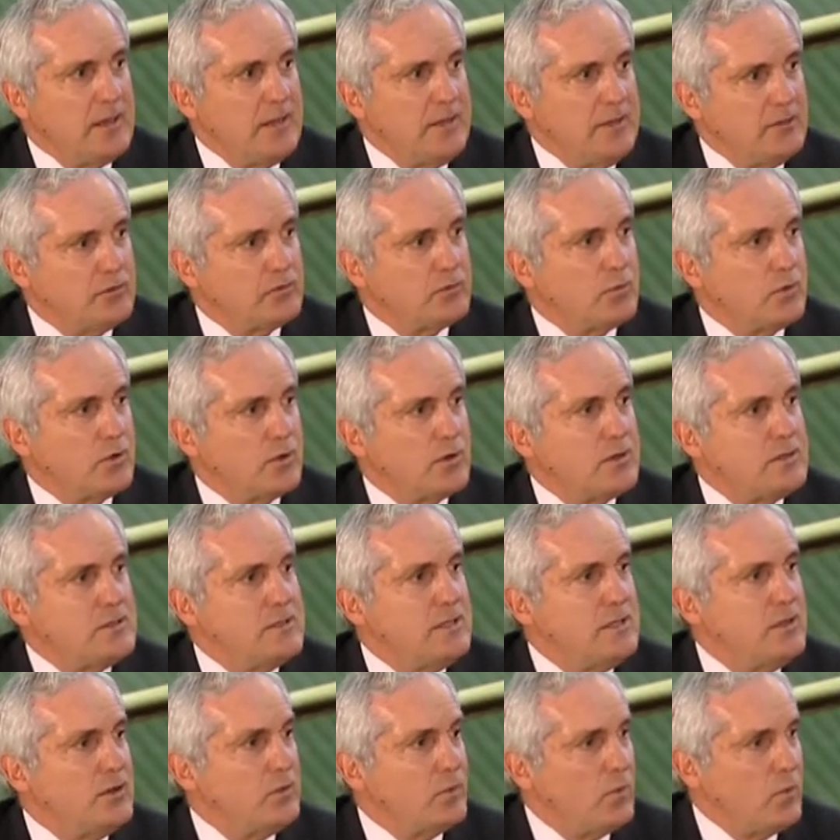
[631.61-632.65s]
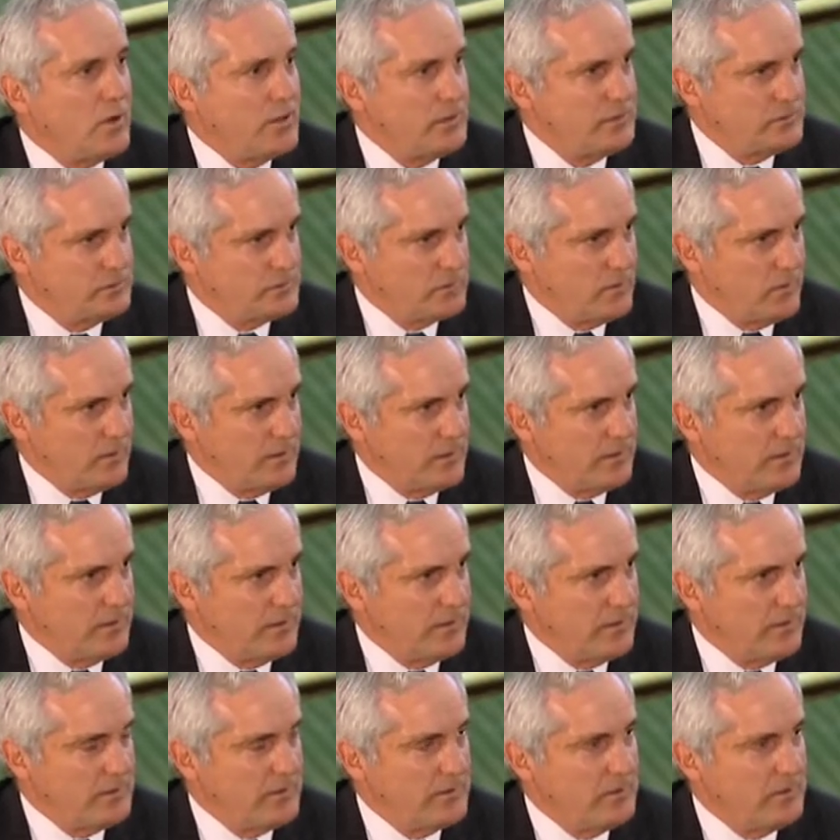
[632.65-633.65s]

this word tier one's going around.